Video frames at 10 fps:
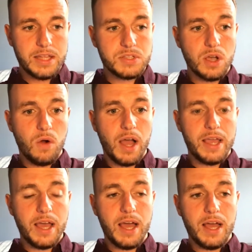so
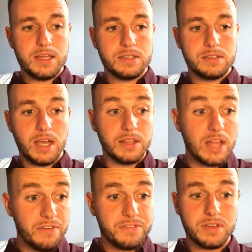I
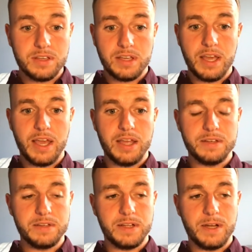left
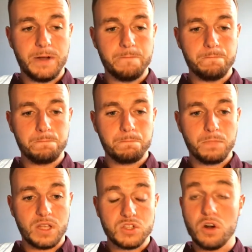and
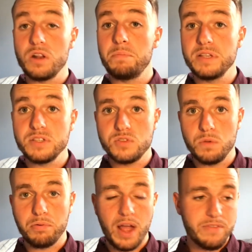started a business
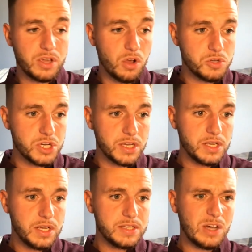doing private
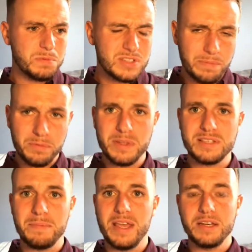coaching to help supplement
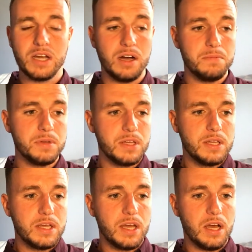some income.
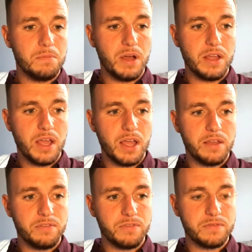
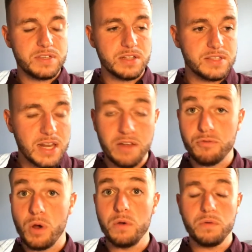Since then I've
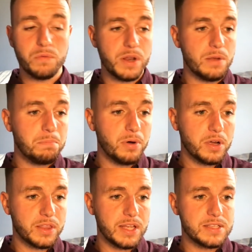written a
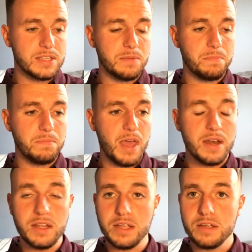book that's in the
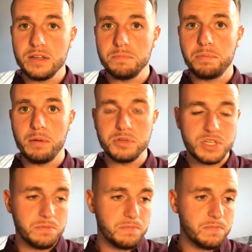editing and
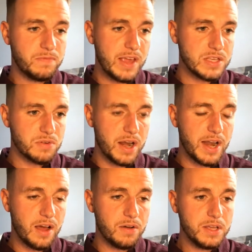publishing phase right
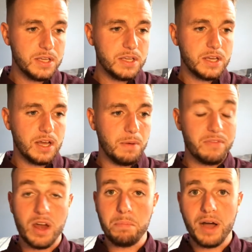now.
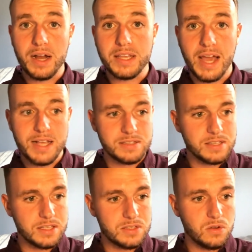I've got a podcast
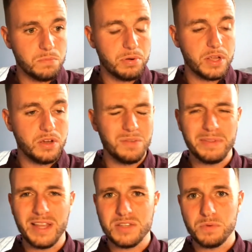that's doing pretty good,
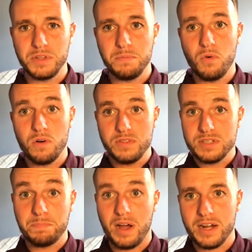but that's really more,
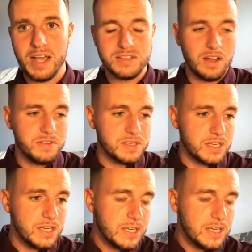this podcast obviously